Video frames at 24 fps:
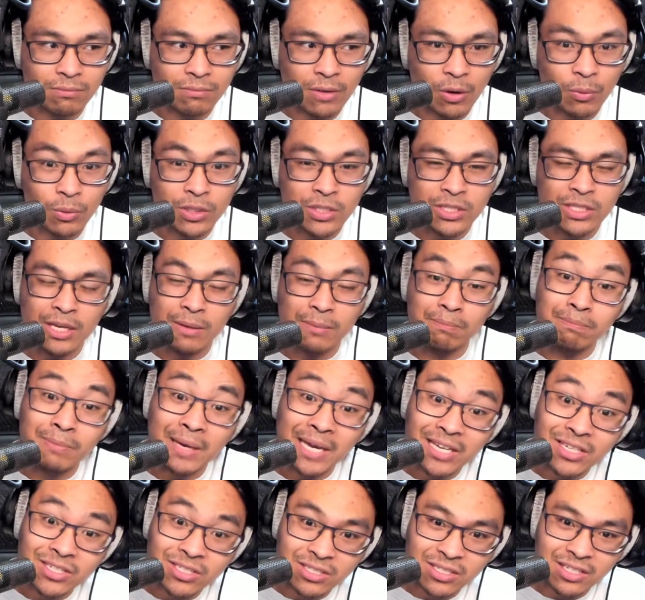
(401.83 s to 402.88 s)
wouldn't say
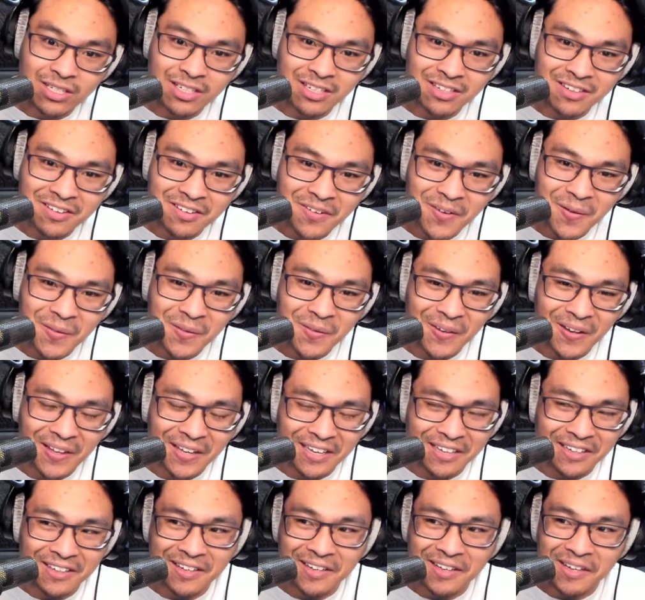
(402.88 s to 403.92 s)
bassy,
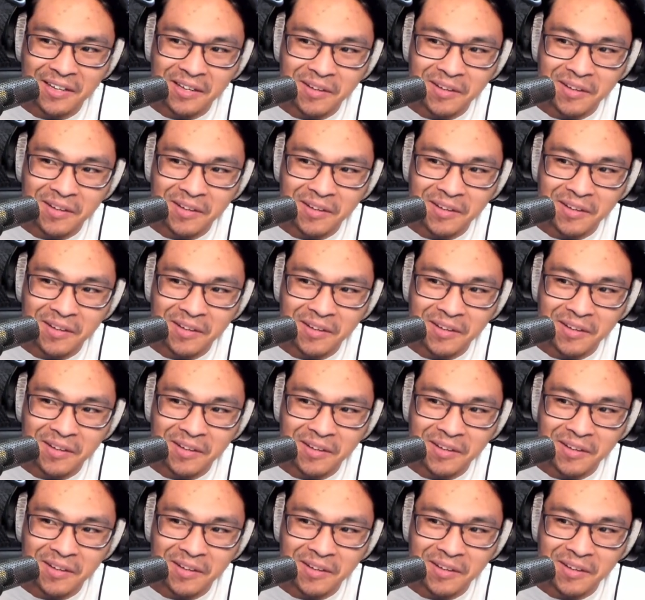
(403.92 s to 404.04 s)
like